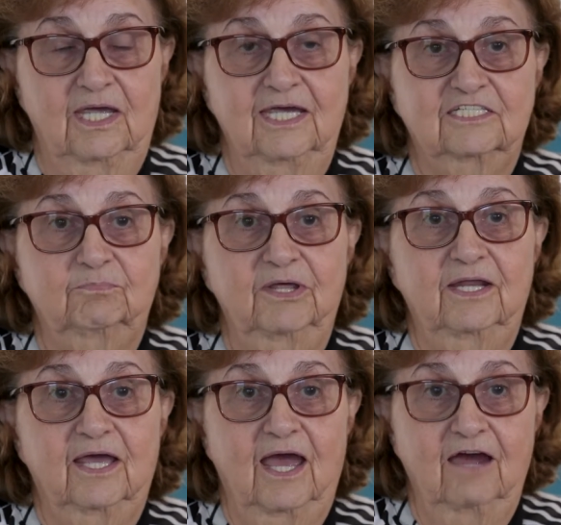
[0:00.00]

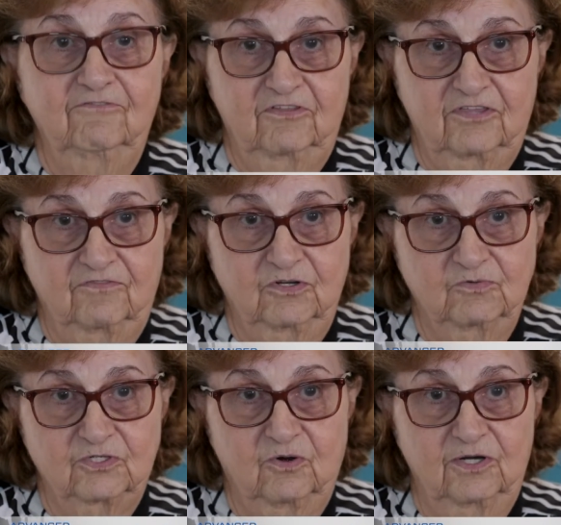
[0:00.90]
explaining everything that
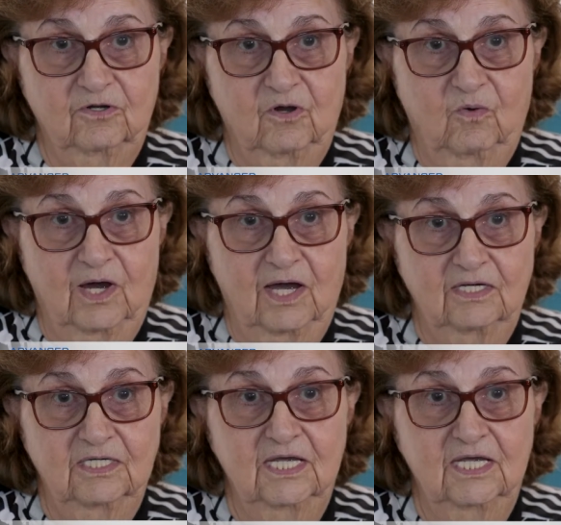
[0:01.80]
was going to go on.